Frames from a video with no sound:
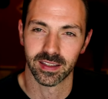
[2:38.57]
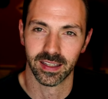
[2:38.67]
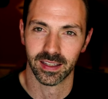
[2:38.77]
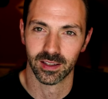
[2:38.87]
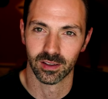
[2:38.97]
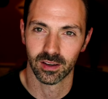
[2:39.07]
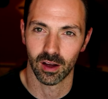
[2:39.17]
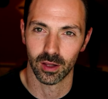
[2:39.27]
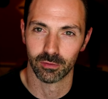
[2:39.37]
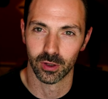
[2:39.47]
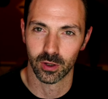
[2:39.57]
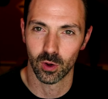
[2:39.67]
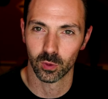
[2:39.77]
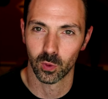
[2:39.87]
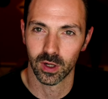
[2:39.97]
in Call of Duty
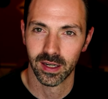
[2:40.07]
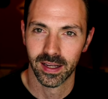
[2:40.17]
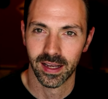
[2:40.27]
Cold War,